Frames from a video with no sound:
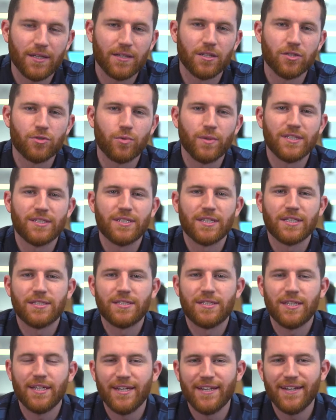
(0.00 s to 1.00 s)
the Sweet
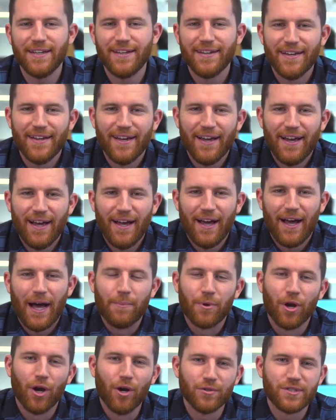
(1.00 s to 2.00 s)
16.
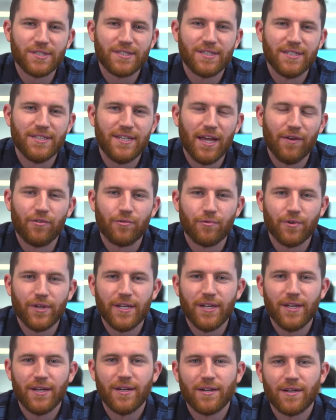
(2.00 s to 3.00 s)
I'm your host, Devin
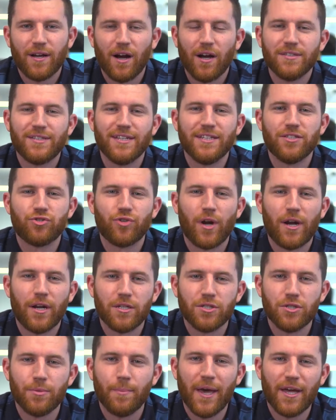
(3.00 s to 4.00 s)
Reed, Content
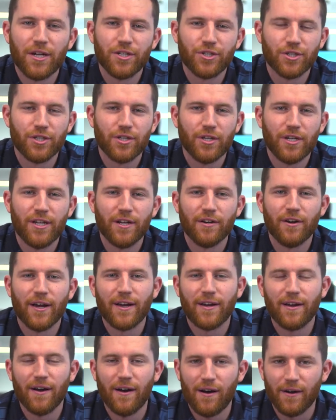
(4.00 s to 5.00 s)
Strategy Manager here
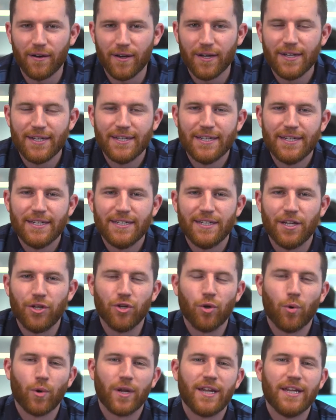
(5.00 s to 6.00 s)
at Gong. Now you
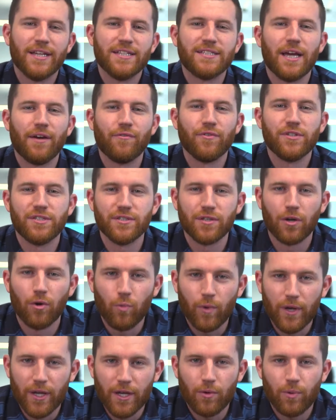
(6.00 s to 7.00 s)
know what it is, every single
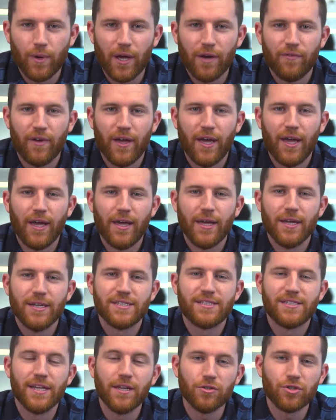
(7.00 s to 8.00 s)
week we have a
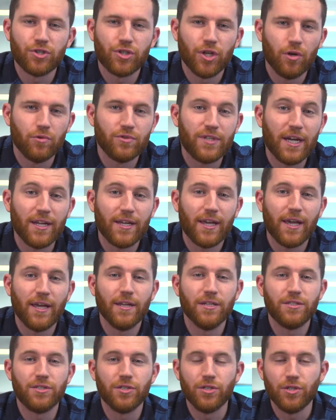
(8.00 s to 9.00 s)
sales show
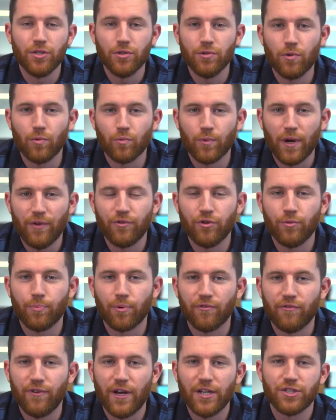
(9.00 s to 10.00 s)
dedicated to you, revenue
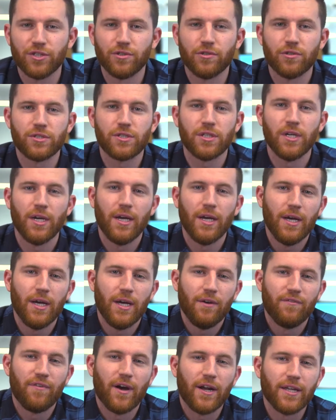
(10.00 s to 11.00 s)
professionals,
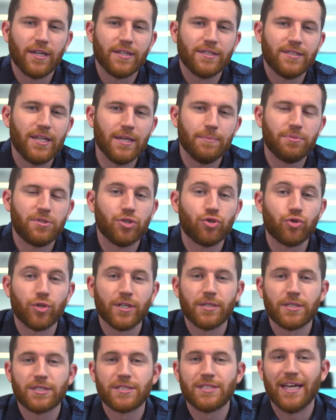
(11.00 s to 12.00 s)
finding tips,
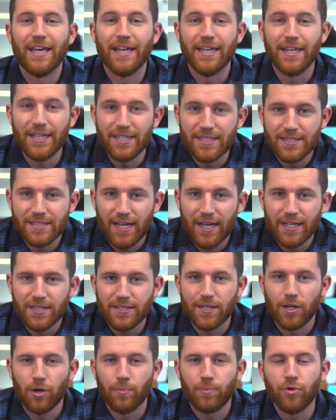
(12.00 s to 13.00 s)
tricks, and
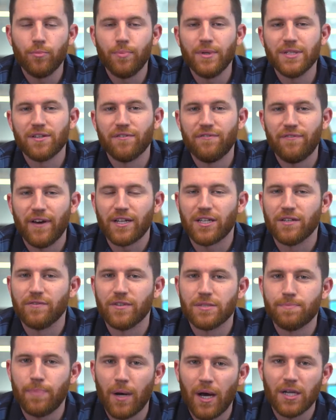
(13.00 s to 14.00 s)
insights to help you be as effective
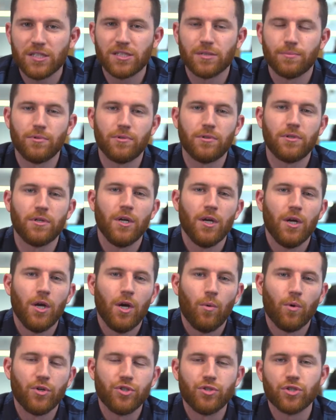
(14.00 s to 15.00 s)
as possible.
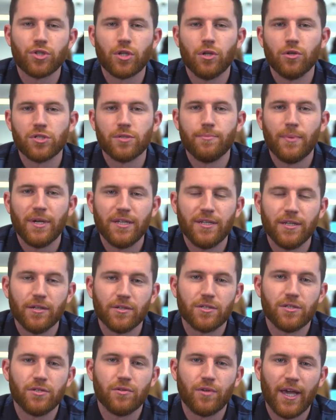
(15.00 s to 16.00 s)
Want you to close as many
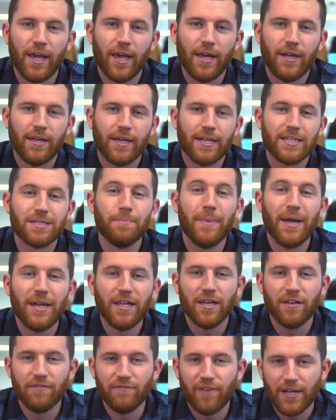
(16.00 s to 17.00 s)
deals as you can and get as
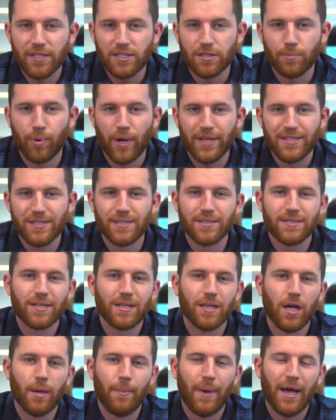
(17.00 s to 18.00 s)
many invites to President's
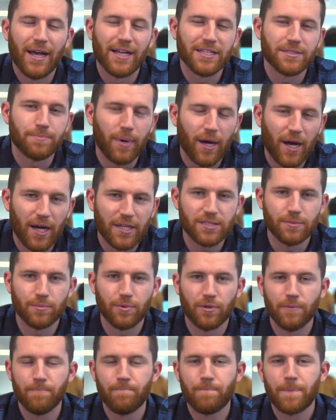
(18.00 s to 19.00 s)
Club as
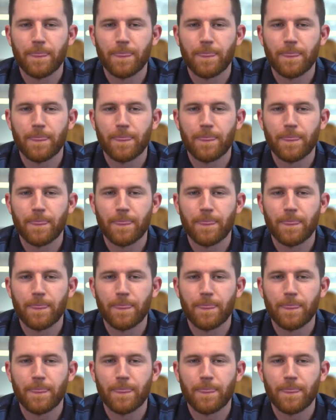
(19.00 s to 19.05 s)
possible.